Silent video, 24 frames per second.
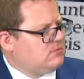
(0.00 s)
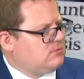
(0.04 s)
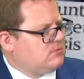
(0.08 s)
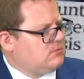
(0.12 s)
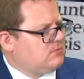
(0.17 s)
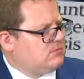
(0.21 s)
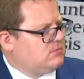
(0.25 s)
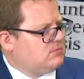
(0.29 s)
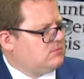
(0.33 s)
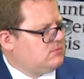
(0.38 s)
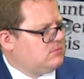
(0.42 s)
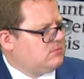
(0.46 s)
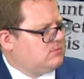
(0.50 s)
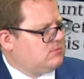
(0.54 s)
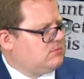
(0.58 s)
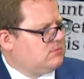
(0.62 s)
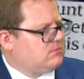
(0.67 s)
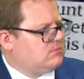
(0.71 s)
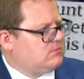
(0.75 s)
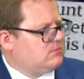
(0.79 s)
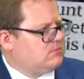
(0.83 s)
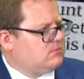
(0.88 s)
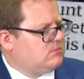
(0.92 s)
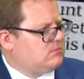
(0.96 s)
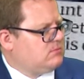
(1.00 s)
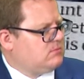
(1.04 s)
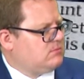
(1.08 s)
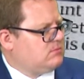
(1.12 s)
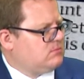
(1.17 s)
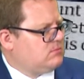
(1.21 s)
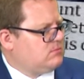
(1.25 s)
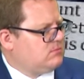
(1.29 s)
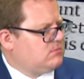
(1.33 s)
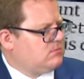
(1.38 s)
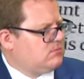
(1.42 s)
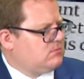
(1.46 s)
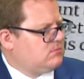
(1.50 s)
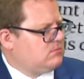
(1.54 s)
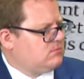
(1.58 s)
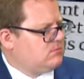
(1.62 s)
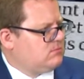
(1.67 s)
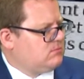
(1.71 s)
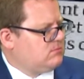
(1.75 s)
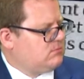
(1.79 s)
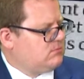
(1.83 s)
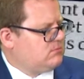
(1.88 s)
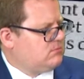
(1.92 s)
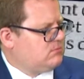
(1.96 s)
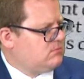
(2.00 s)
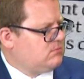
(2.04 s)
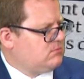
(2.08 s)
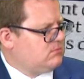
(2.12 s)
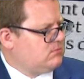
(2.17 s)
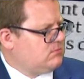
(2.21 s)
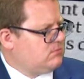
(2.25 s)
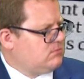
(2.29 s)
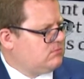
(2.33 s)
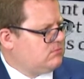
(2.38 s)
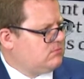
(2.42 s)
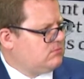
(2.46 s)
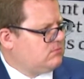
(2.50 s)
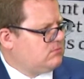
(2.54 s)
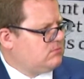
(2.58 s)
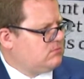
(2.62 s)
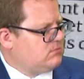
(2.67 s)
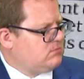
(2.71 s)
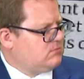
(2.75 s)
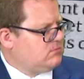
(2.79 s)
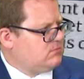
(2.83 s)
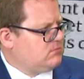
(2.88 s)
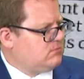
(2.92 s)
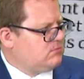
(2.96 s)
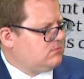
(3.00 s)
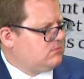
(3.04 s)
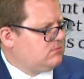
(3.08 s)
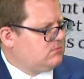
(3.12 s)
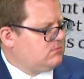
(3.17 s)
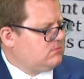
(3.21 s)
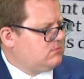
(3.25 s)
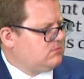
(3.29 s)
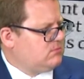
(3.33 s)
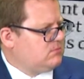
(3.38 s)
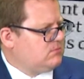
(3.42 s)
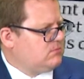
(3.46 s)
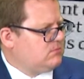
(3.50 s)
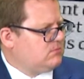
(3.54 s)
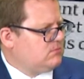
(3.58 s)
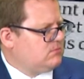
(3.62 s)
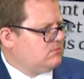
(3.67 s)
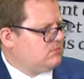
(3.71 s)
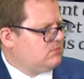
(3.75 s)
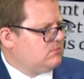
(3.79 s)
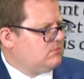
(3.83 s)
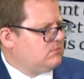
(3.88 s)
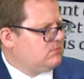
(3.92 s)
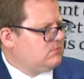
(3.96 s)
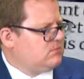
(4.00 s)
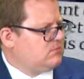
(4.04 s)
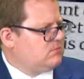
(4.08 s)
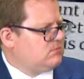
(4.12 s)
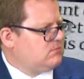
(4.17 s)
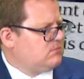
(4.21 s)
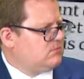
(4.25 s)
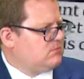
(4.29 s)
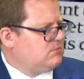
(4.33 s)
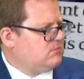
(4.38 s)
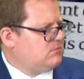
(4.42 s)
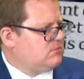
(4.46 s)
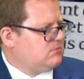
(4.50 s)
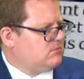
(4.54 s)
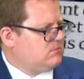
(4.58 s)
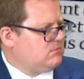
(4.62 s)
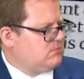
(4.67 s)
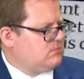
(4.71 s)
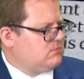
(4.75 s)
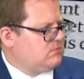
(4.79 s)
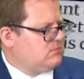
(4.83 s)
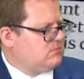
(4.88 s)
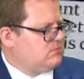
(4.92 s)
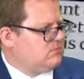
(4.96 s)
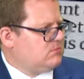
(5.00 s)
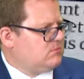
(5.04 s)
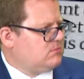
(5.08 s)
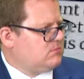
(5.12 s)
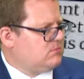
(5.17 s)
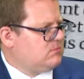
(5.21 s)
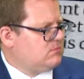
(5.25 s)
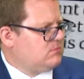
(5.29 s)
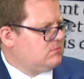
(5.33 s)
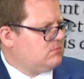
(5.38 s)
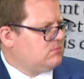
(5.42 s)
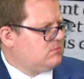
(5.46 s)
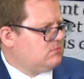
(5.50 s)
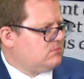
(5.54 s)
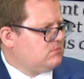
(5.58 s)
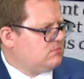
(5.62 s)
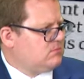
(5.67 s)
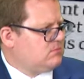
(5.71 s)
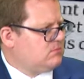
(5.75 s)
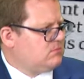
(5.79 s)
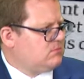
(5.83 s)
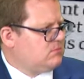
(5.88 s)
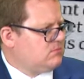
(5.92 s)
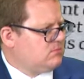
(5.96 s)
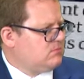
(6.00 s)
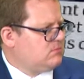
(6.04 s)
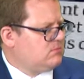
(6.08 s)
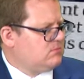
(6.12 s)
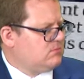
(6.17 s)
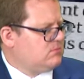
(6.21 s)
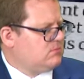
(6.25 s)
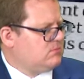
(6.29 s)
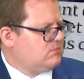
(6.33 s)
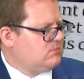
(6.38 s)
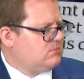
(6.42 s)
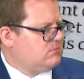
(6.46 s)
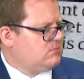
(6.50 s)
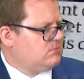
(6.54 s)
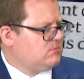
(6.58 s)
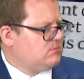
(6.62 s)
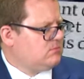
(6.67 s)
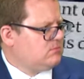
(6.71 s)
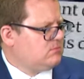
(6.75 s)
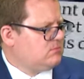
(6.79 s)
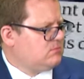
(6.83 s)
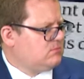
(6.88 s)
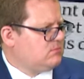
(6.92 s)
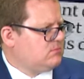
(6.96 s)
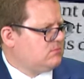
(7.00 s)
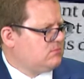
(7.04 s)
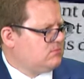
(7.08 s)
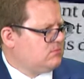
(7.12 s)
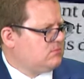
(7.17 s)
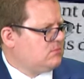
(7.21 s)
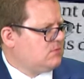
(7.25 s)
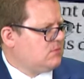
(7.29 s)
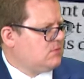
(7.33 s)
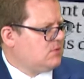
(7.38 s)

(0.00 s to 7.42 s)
(not speaking)